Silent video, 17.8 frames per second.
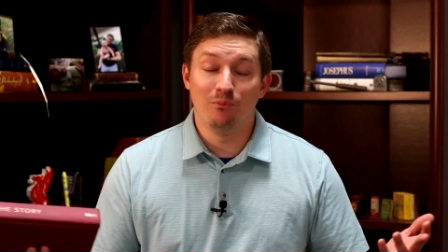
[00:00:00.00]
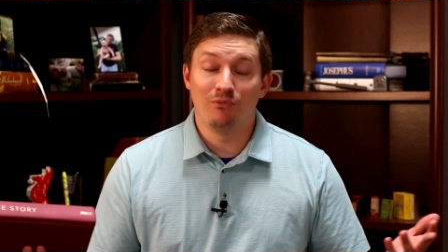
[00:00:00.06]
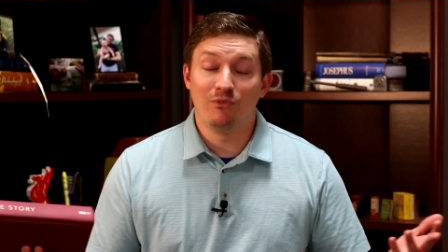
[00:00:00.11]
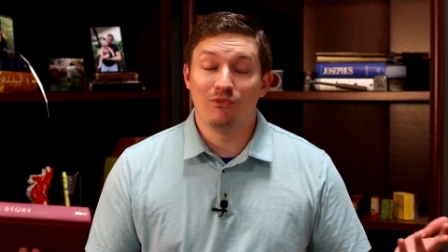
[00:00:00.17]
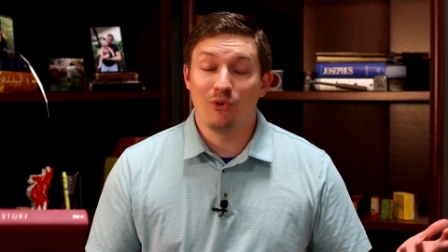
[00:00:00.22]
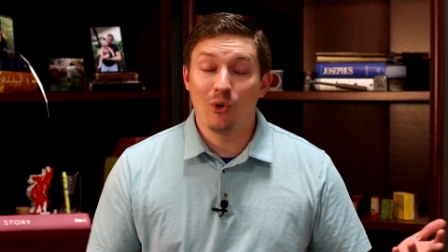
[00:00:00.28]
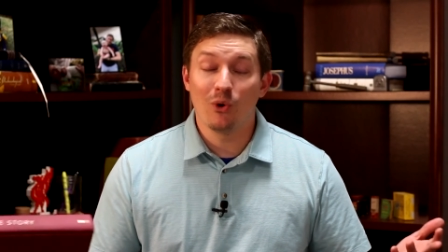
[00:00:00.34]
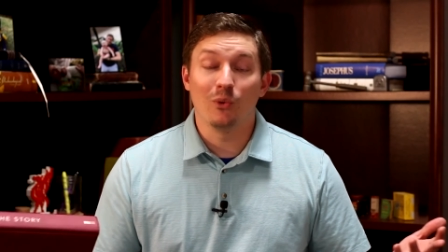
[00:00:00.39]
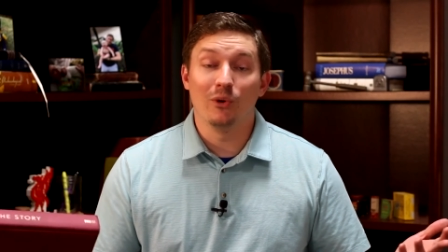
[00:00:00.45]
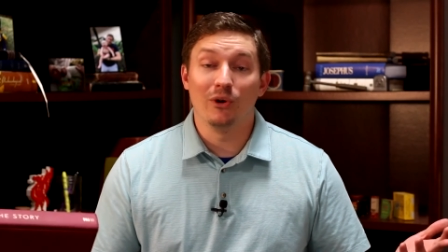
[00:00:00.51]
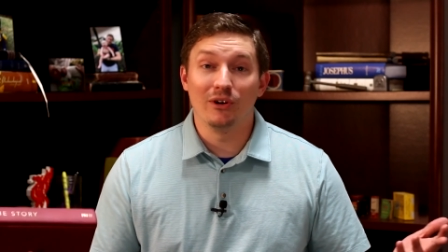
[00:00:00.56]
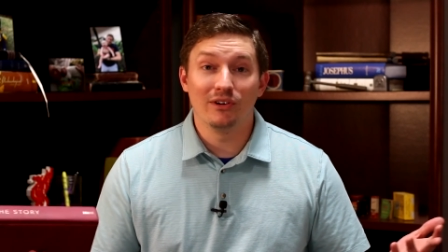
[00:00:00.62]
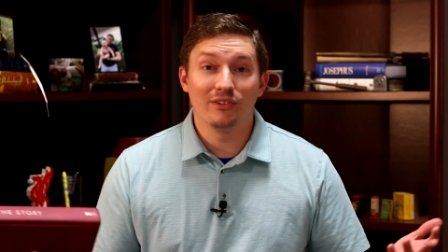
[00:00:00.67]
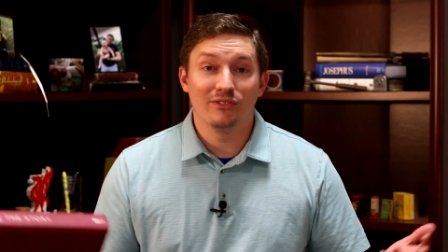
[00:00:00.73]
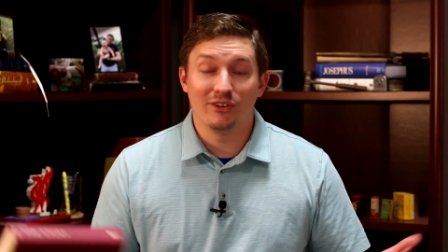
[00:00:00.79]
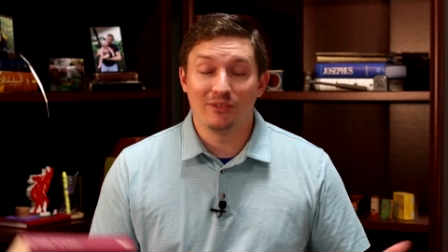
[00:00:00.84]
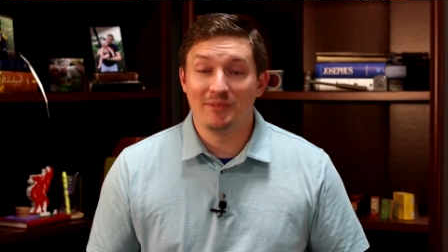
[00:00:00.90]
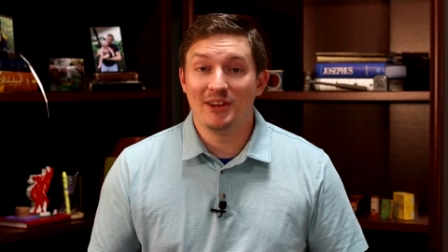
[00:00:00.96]

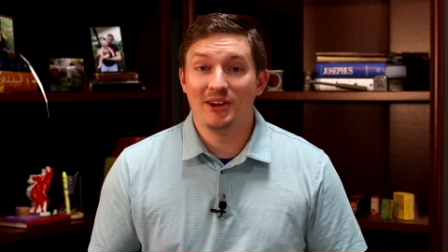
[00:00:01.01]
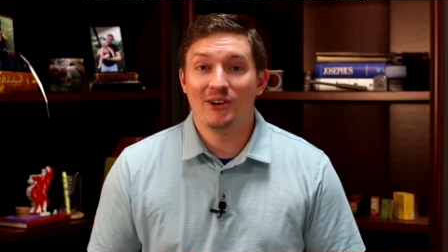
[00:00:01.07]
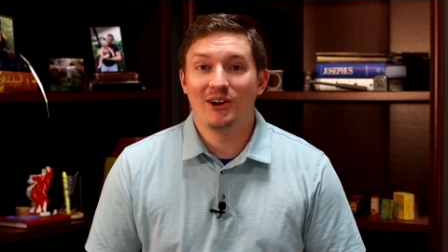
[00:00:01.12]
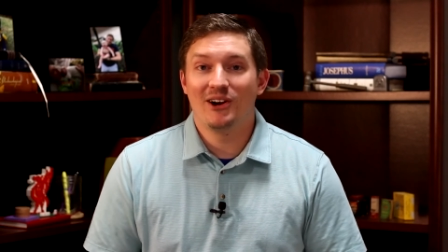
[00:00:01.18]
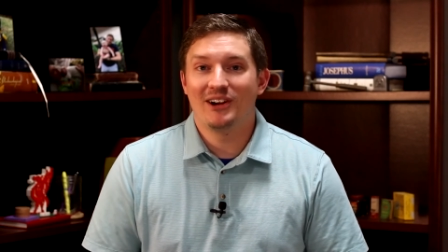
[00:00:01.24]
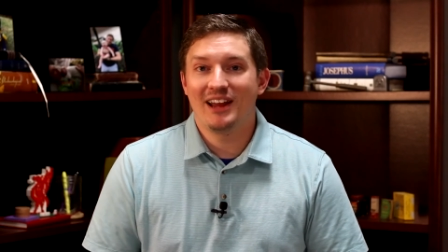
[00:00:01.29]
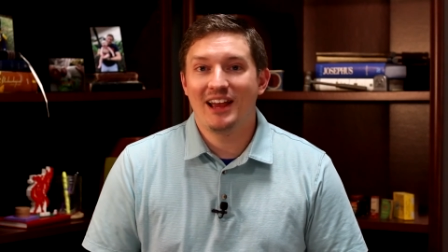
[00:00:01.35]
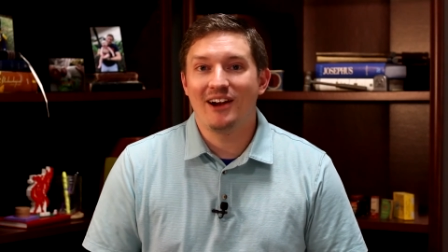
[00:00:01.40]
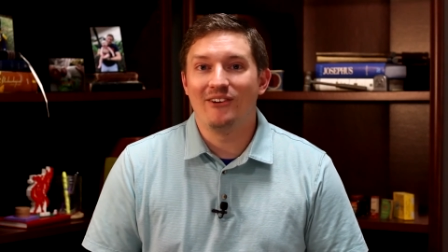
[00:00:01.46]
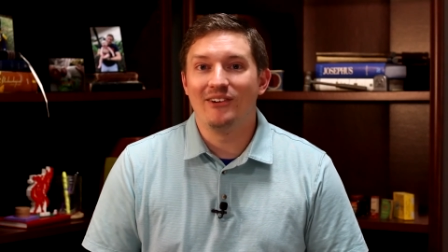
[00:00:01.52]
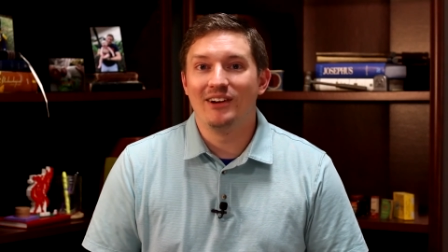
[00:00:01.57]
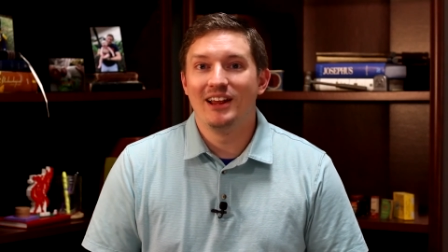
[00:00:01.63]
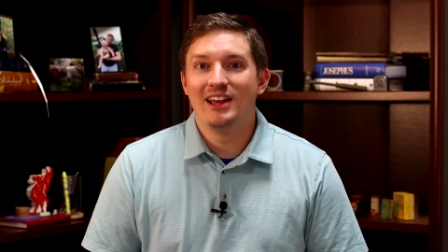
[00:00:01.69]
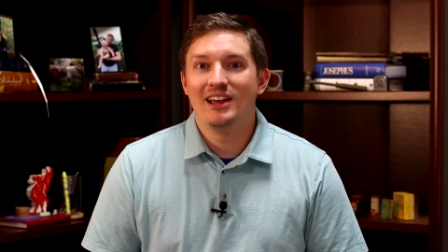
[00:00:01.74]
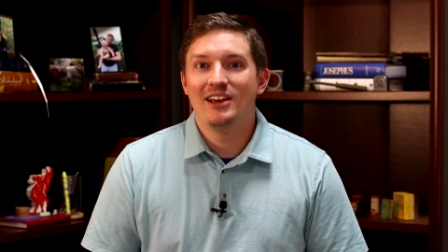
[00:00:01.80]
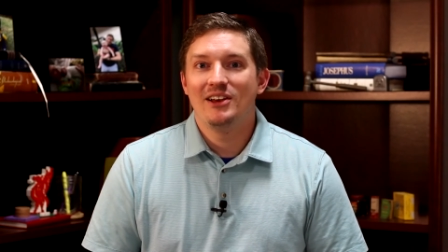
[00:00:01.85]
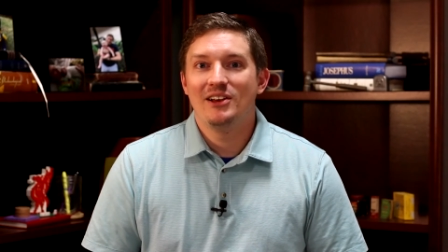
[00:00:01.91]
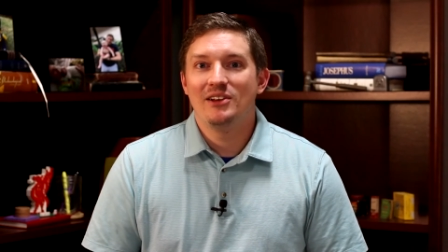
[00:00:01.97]
forward from here on out,
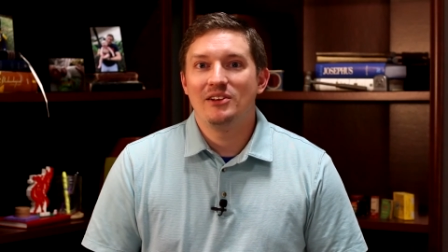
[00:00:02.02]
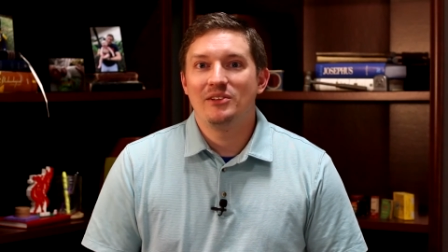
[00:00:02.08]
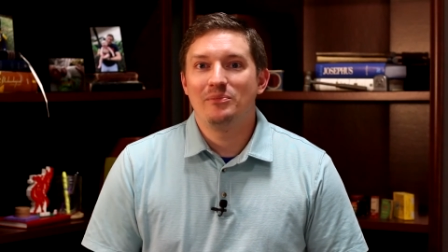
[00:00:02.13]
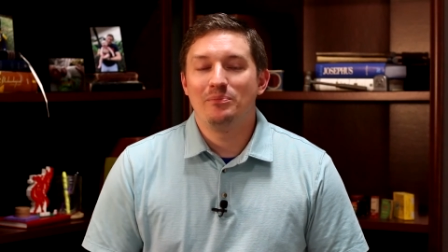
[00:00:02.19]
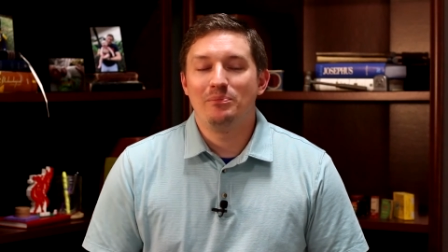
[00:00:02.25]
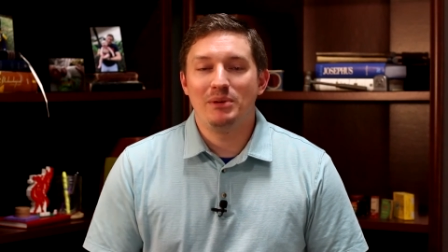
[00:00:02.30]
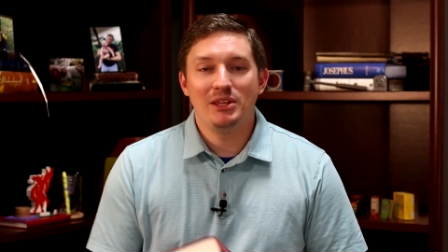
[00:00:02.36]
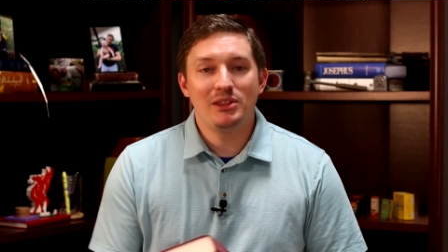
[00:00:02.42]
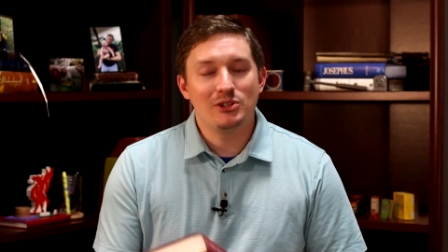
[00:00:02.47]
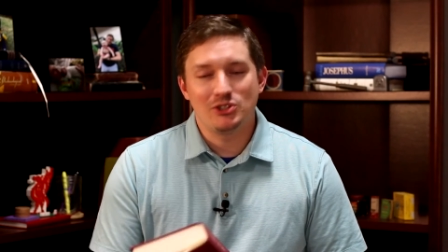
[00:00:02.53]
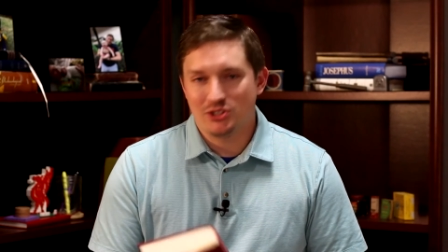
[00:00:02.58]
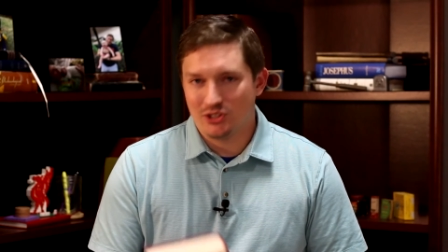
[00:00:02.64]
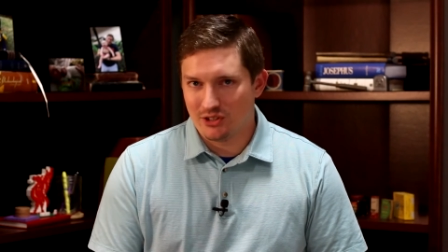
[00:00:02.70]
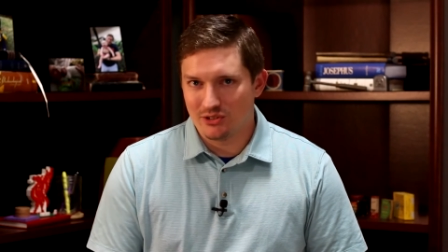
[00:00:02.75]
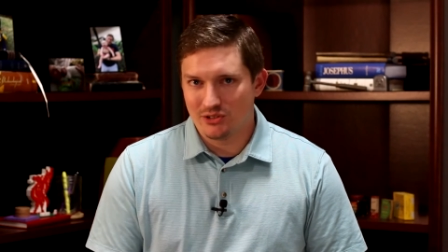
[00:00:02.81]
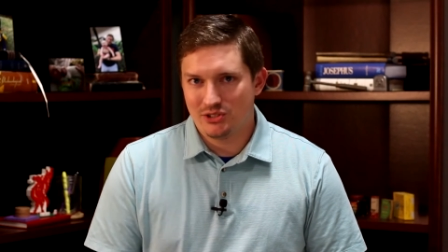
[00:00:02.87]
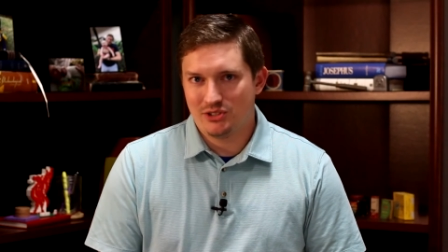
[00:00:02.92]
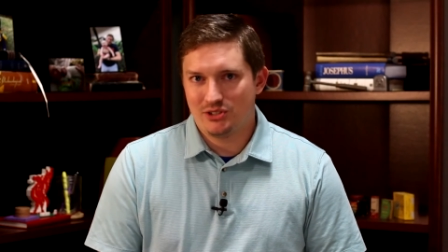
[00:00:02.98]
be the
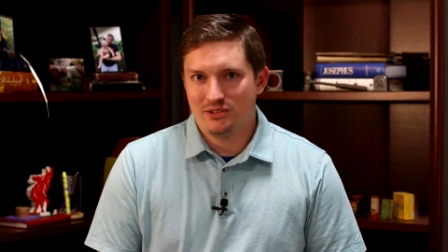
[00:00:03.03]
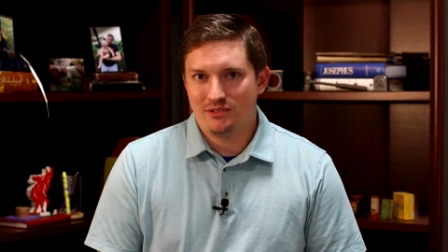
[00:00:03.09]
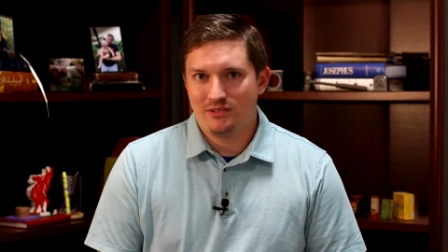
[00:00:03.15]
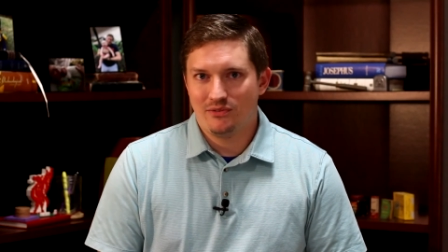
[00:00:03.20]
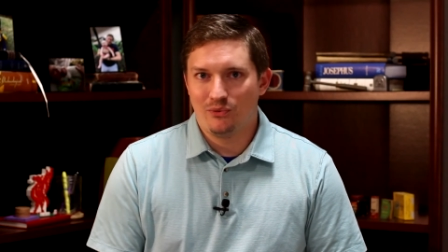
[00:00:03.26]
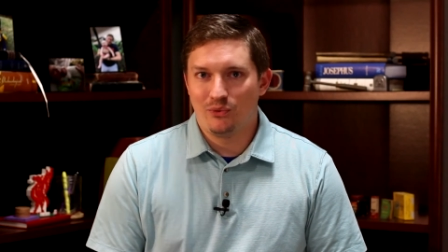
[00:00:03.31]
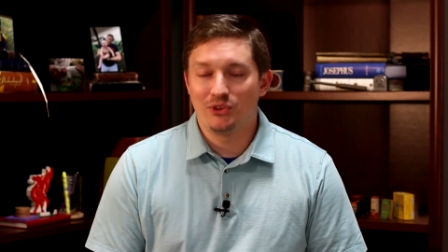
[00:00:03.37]
church